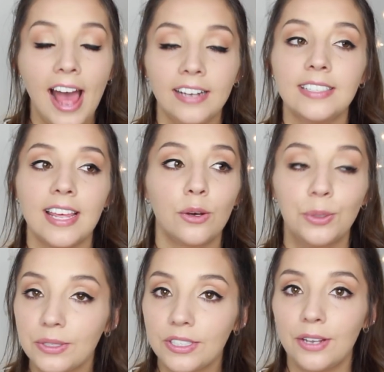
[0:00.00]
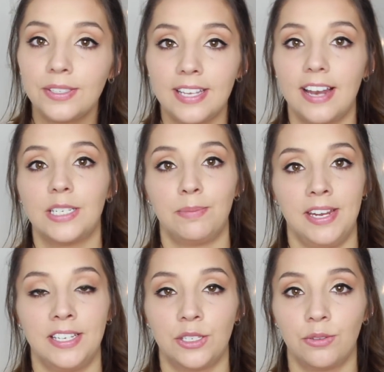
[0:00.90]
And they also send
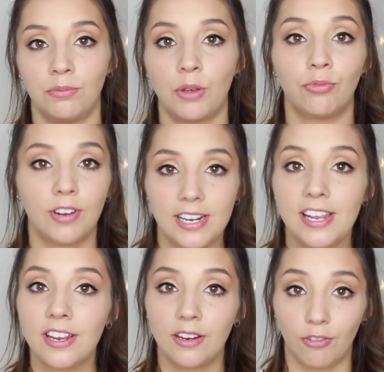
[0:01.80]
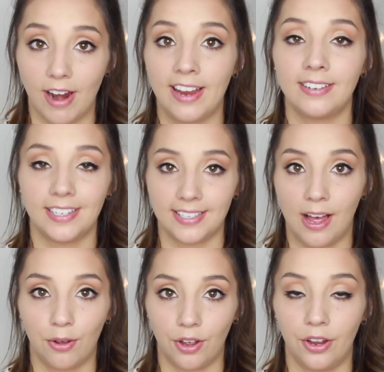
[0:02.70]
me some really great
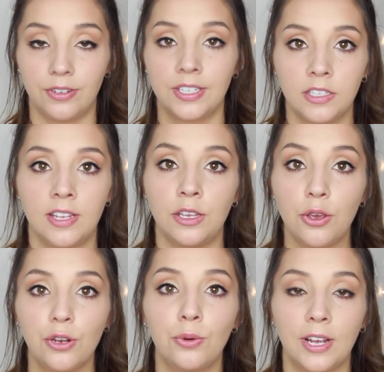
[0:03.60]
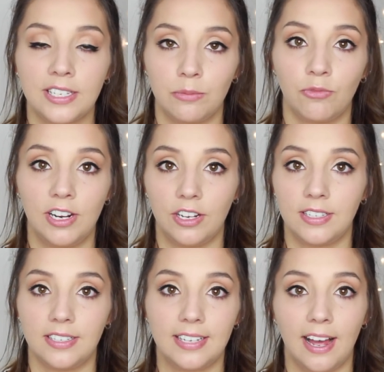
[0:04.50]
discount codes so that you can all get some really
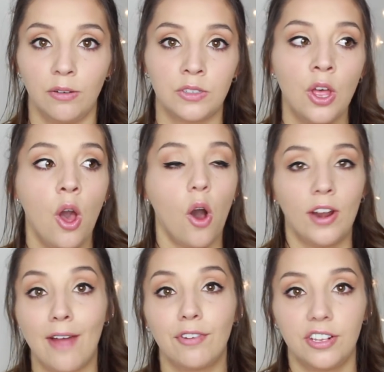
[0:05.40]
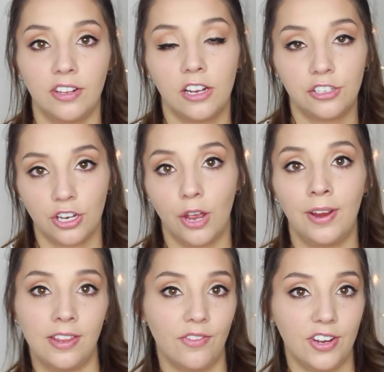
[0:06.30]
good discounts on everything that I show
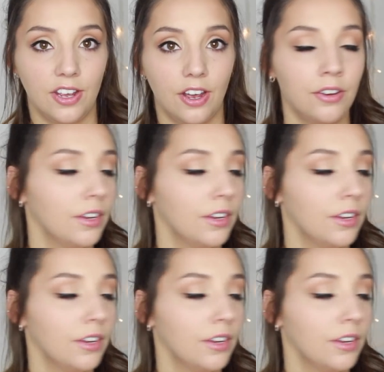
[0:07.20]
in the video.